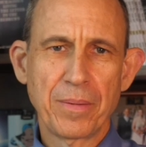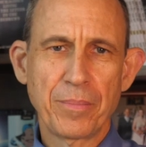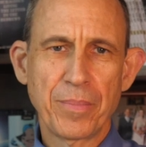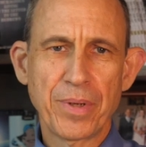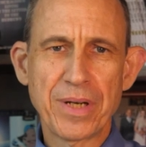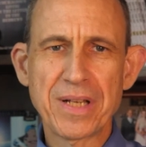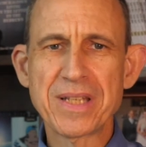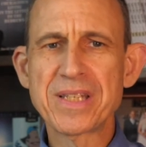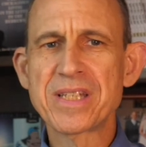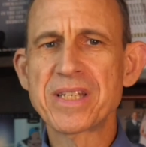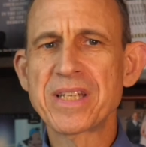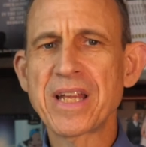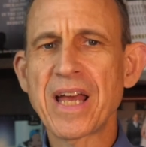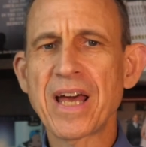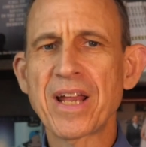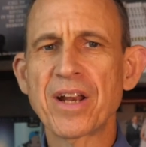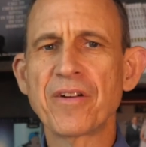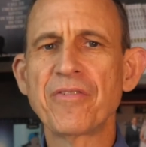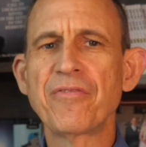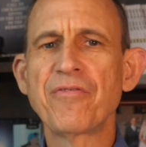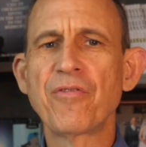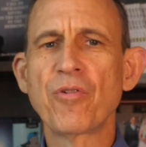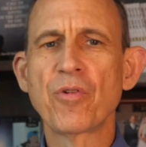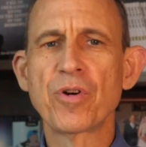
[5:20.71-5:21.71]
but instead a
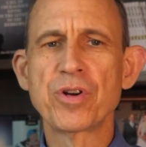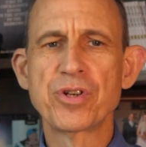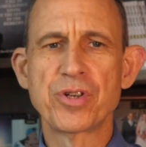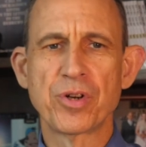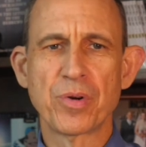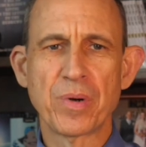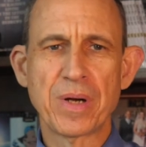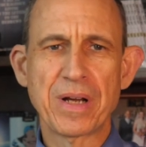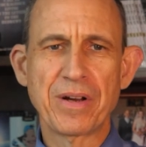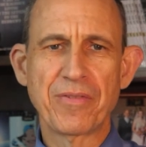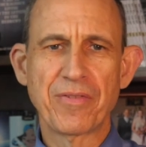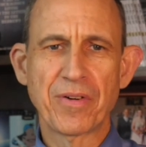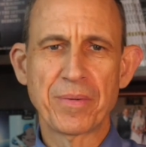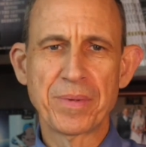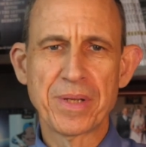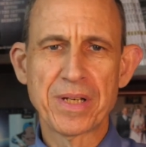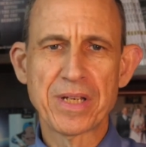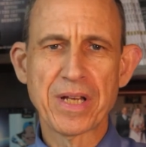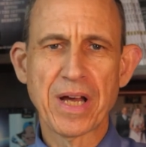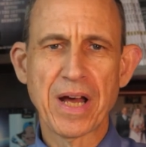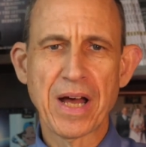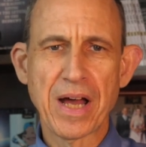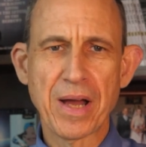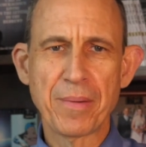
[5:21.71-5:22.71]
forgery from the
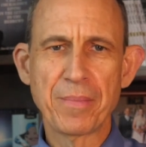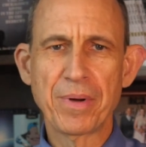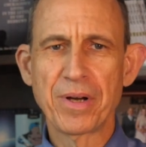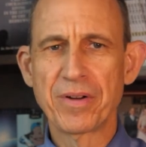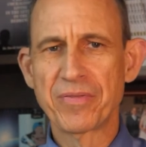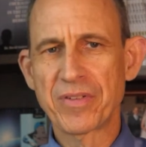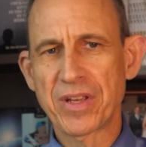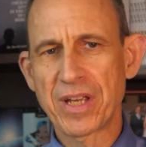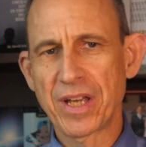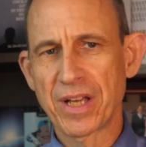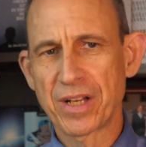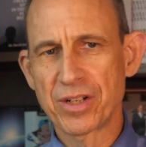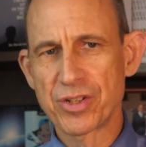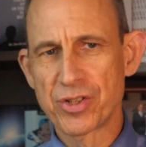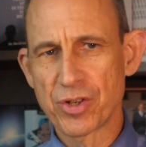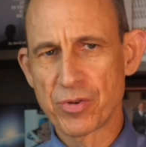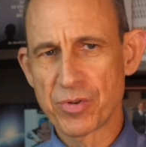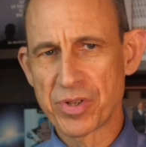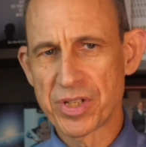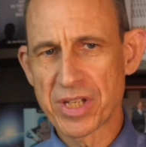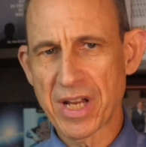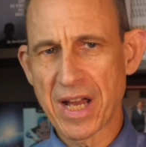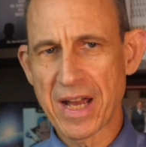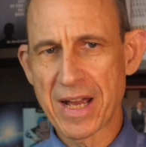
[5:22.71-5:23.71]
time of King
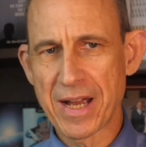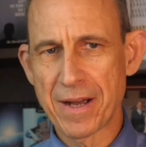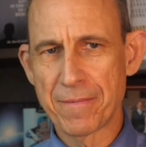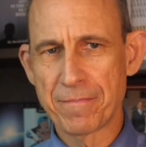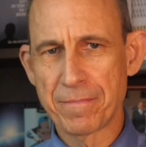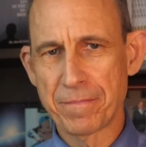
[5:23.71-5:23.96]
Josiah.